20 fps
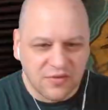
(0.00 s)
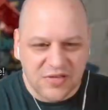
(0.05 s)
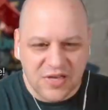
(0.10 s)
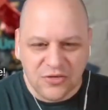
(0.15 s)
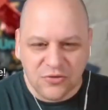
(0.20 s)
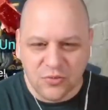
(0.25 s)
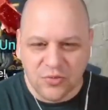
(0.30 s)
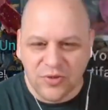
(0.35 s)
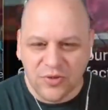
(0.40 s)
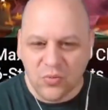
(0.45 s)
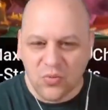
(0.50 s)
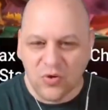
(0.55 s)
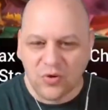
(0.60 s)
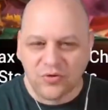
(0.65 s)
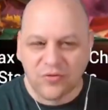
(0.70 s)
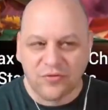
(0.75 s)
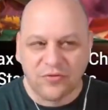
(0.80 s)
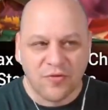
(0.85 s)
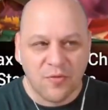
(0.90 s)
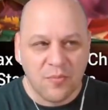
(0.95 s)
schedule that
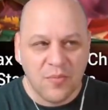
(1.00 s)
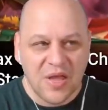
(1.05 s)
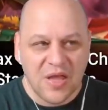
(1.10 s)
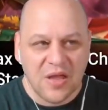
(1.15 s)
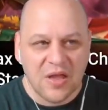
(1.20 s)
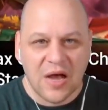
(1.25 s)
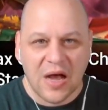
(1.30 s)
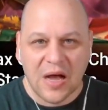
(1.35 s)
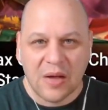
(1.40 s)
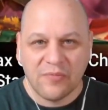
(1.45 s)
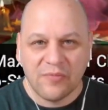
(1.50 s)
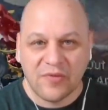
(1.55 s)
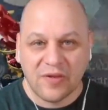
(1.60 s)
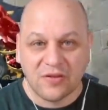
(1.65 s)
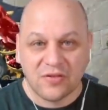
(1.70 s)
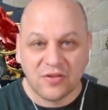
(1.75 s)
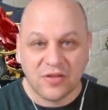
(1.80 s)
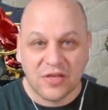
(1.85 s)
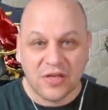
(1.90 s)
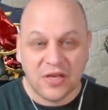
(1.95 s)
works for me.
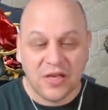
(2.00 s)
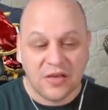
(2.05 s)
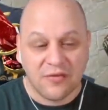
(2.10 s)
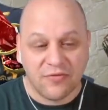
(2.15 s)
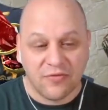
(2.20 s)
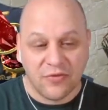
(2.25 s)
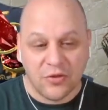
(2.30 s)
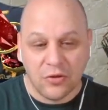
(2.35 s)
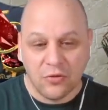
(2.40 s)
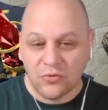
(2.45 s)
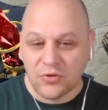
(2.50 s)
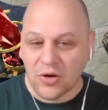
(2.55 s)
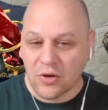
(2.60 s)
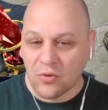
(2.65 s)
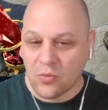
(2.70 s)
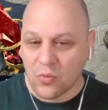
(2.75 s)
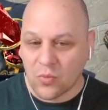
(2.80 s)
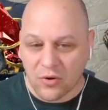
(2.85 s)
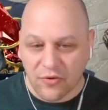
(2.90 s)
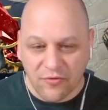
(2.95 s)
Obviously, if you
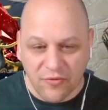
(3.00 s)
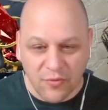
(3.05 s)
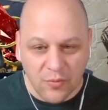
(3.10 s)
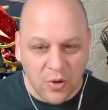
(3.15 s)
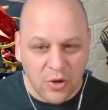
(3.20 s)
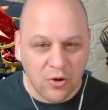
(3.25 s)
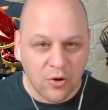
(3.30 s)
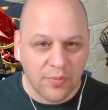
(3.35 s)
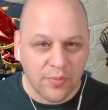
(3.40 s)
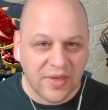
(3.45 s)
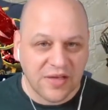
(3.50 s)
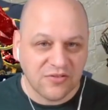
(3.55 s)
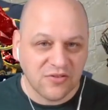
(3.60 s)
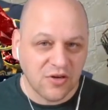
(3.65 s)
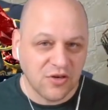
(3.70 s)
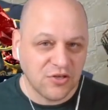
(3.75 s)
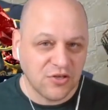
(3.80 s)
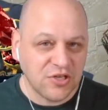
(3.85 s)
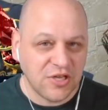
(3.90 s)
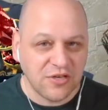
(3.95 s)
don't work from home, that's
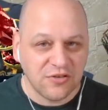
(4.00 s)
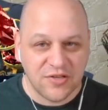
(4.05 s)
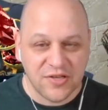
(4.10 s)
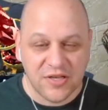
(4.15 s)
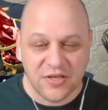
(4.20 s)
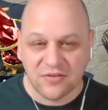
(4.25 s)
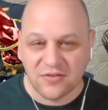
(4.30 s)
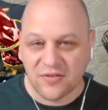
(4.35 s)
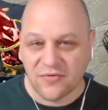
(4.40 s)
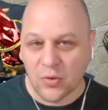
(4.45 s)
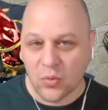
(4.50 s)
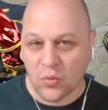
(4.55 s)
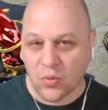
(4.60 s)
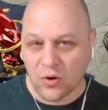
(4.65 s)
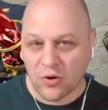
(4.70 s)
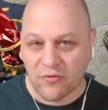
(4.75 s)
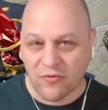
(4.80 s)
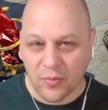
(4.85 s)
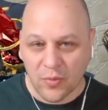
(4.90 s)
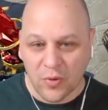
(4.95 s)
going to change things. If you
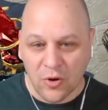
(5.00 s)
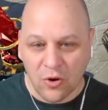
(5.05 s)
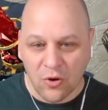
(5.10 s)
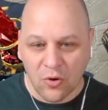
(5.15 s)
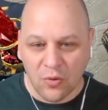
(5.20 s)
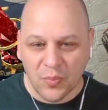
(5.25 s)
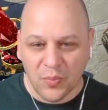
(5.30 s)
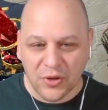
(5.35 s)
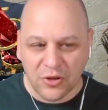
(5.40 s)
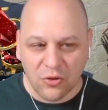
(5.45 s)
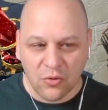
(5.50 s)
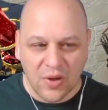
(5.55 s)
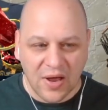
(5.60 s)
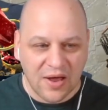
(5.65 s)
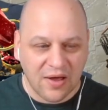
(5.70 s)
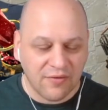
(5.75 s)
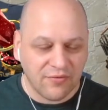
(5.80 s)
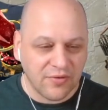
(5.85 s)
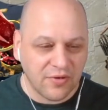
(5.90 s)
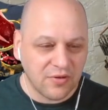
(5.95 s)
work from home, but you
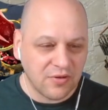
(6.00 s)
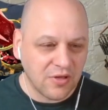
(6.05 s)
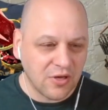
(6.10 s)
have,